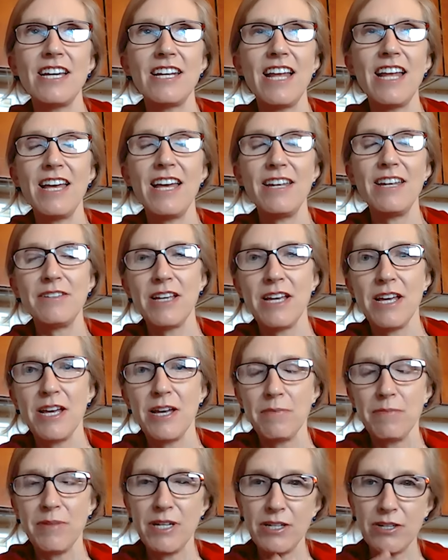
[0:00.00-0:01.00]
And, and
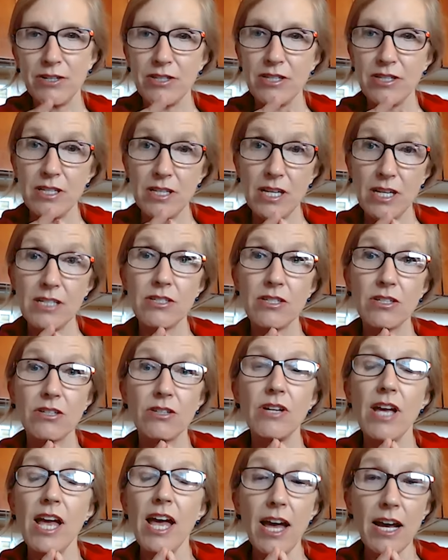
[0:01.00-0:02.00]
Peter, it's
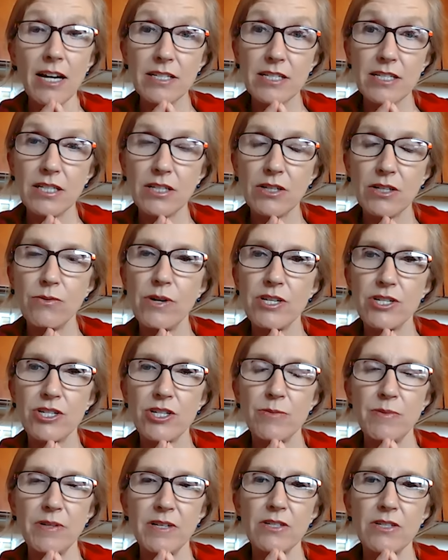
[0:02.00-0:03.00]
an excellent
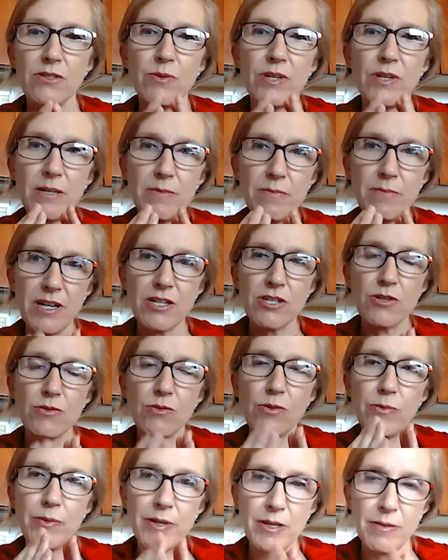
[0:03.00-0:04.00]
question because we can
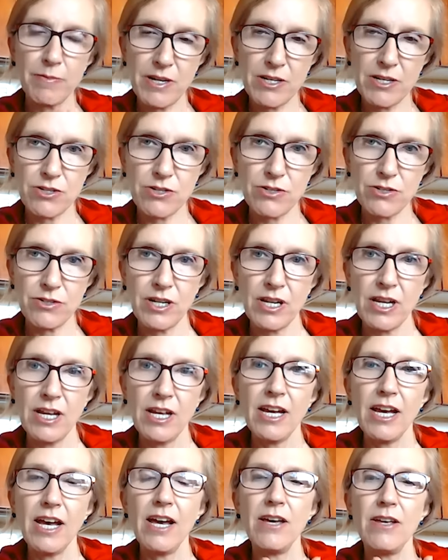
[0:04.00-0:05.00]
measure what we can measure.
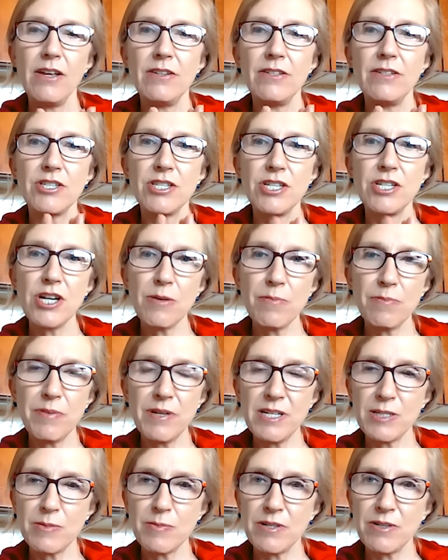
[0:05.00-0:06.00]
And C R
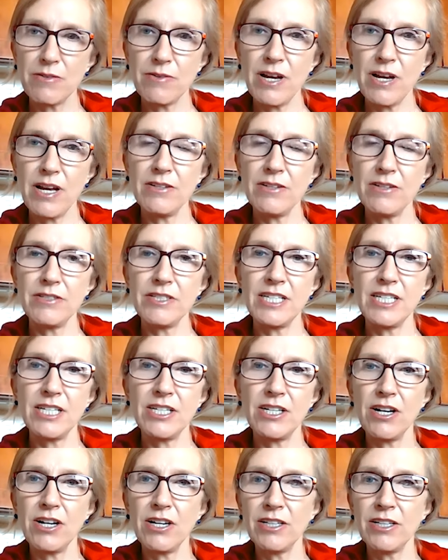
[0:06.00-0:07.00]
P has been around
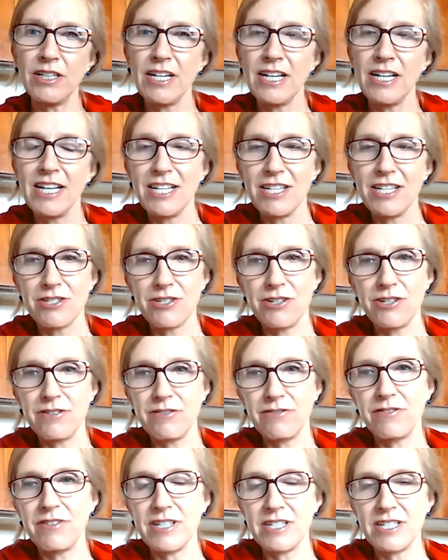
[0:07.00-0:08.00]
in our sort
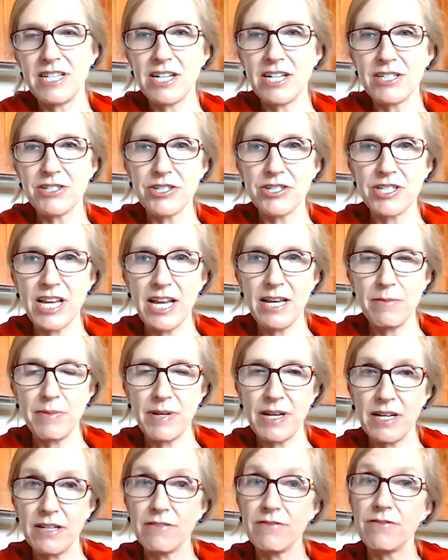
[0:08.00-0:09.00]
of doctor's
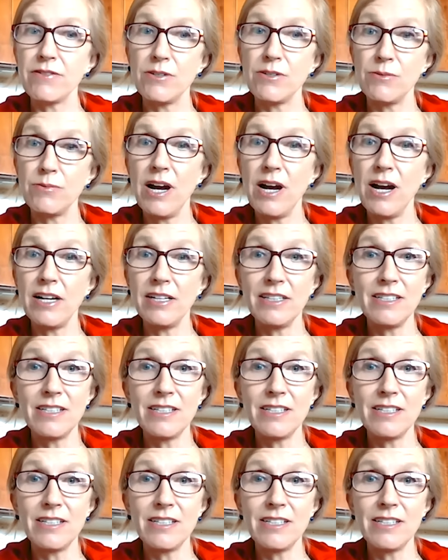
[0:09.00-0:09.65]
handbag for a while.